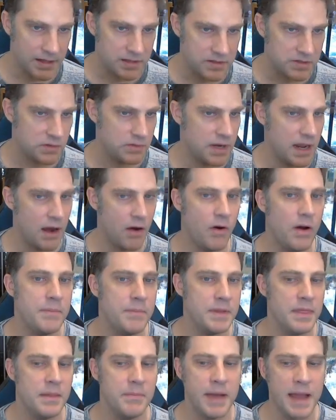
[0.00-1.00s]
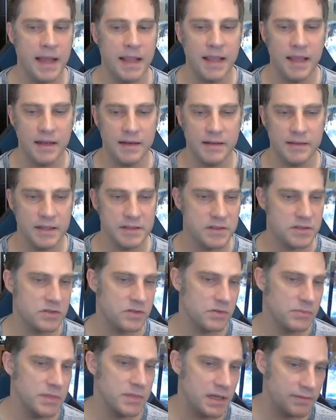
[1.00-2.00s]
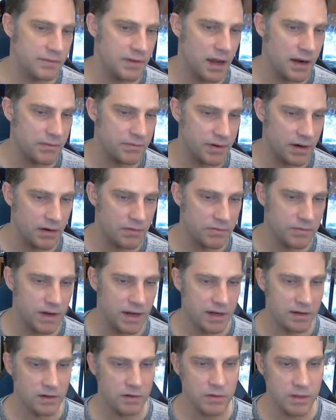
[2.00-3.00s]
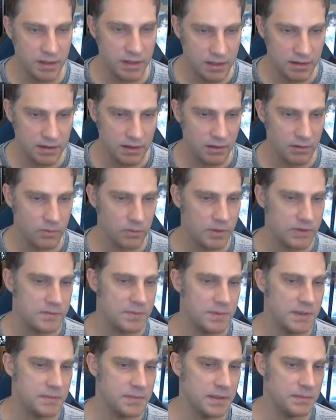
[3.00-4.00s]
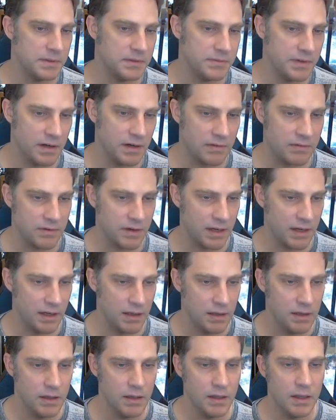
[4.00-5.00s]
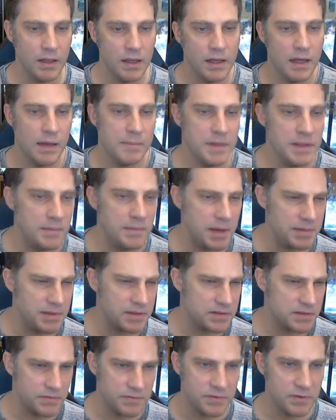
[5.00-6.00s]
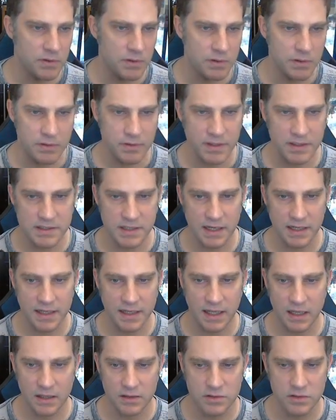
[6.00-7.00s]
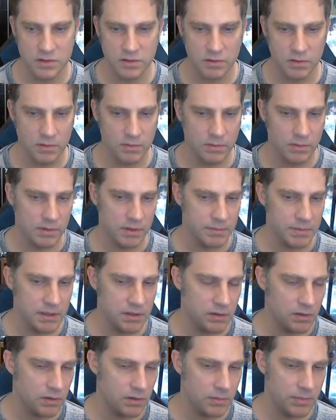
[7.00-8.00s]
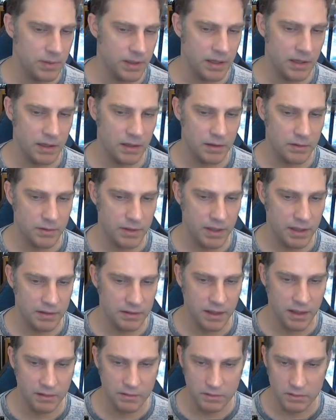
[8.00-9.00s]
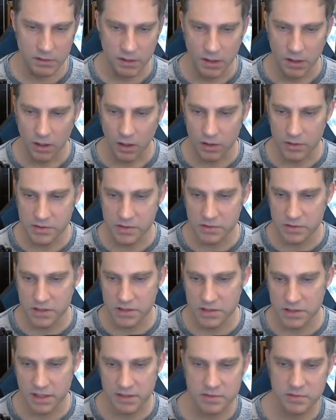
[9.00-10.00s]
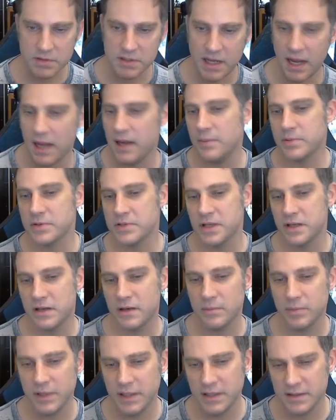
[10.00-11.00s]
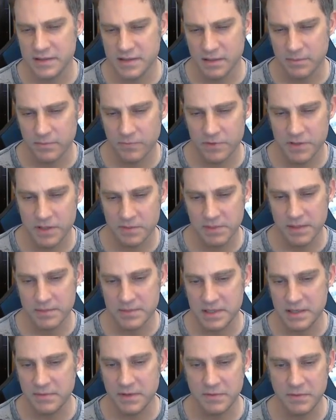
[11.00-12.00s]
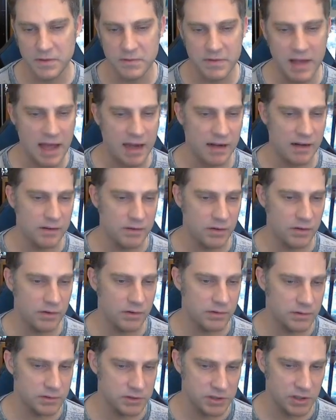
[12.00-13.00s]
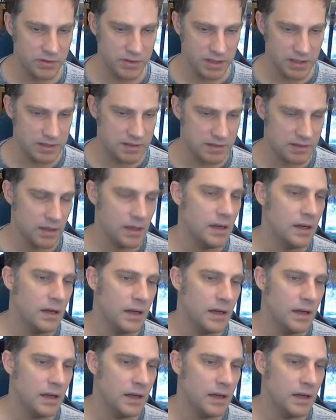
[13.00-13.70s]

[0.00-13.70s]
All right, so now I'm in the back end, and let's assume that I've got it verified. I know that it wants me to be able to verify it. And maybe there's a few other things that I can't do or won't let me do, but and it'll also suggest, so it's 80% complete. And sometimes even if you've added a logo, it'll show this.